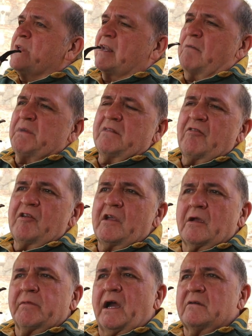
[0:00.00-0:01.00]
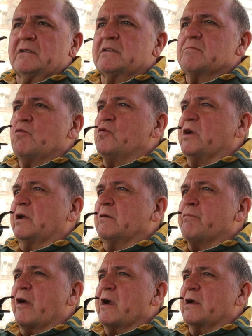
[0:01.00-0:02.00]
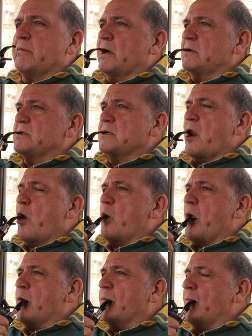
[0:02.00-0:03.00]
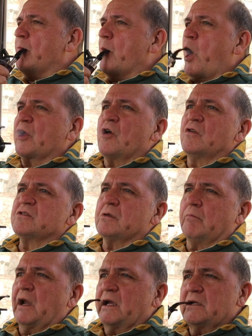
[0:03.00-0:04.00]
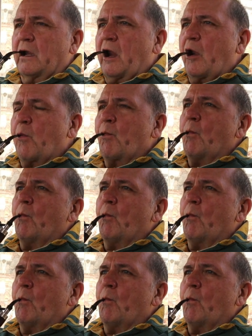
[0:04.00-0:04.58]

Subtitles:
And I've been thinking about it this morning and praying about it and contemplating it.